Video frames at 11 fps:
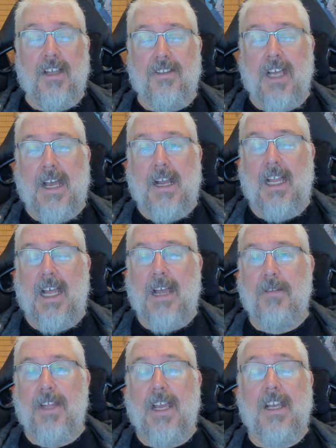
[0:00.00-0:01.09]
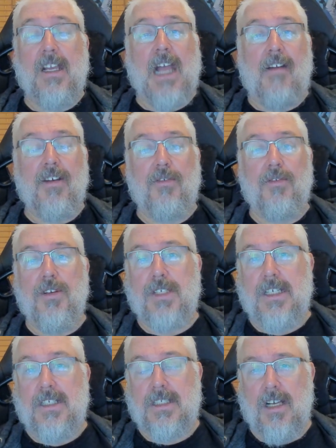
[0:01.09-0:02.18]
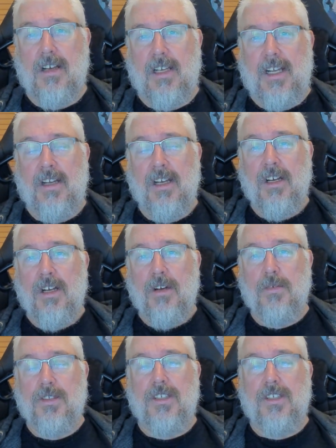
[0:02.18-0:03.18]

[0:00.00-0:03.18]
their claim that they could carry on using sterling was a